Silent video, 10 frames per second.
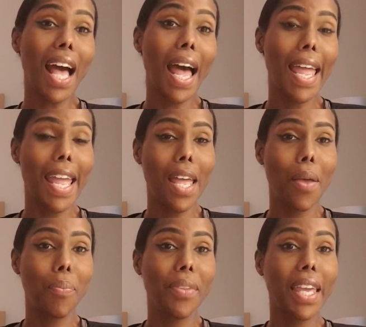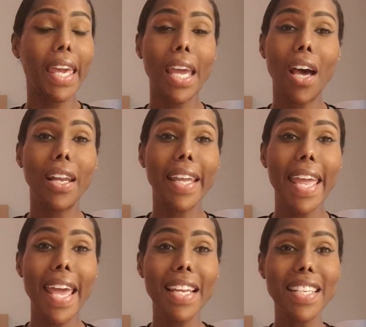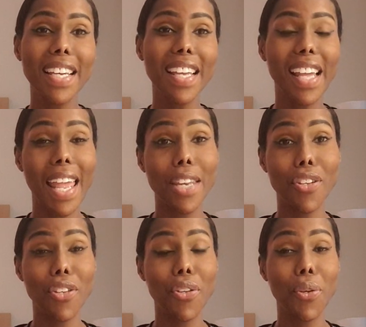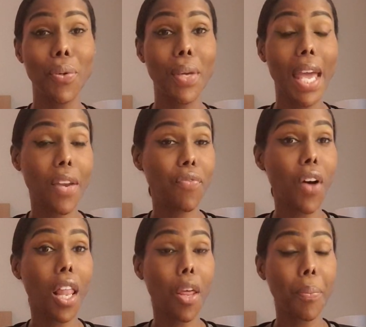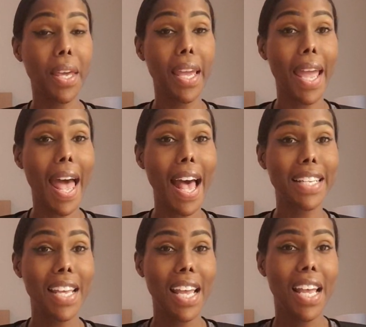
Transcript: I am Kiana Canada, and you can follow me at